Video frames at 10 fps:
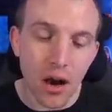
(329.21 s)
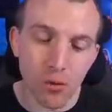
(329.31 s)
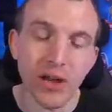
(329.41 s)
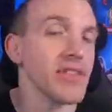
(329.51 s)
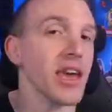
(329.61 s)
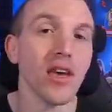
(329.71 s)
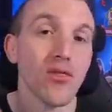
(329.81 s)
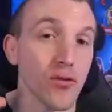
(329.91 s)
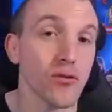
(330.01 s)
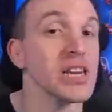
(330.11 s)
with a
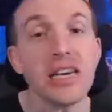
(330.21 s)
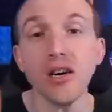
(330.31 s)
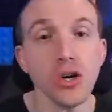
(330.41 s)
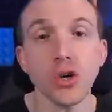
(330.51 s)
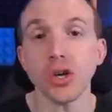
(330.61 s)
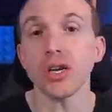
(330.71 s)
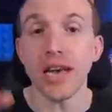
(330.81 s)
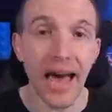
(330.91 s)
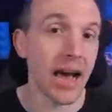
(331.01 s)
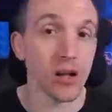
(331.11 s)
300
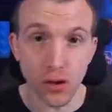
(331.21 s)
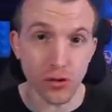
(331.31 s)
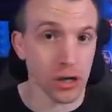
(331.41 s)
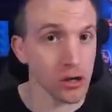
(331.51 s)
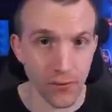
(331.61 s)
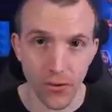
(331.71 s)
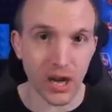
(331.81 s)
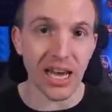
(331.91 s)
health recovery